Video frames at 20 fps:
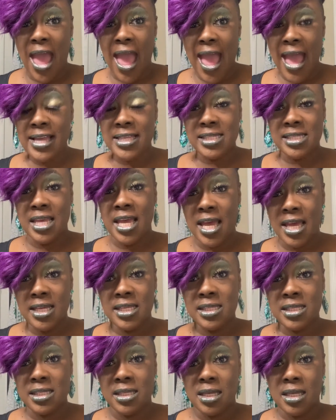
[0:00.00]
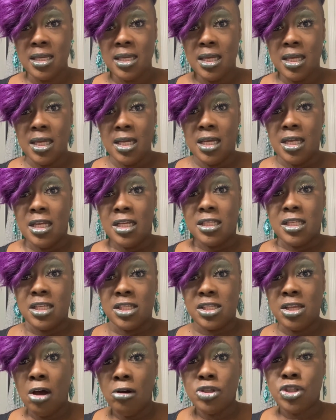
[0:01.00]
access to
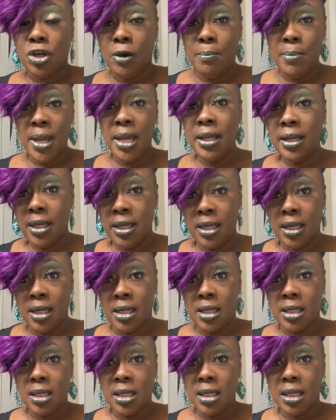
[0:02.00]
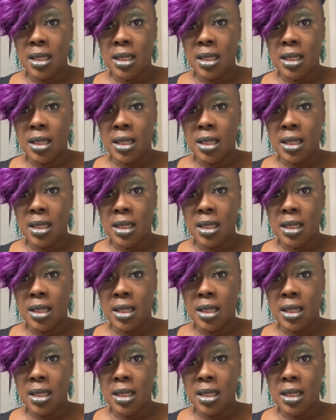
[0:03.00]
social media,